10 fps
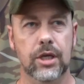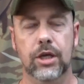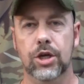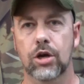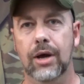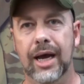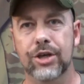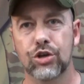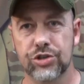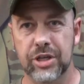you know, I
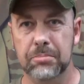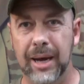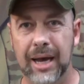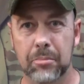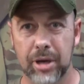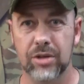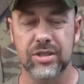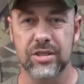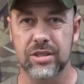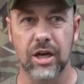usually buy
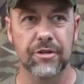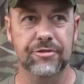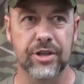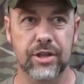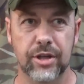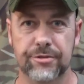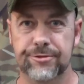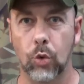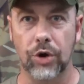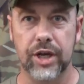belts and stuff in the
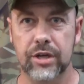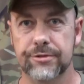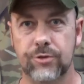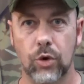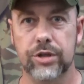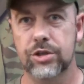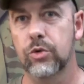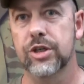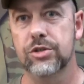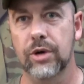40 to
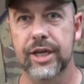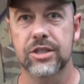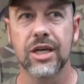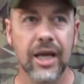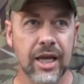42 inch range.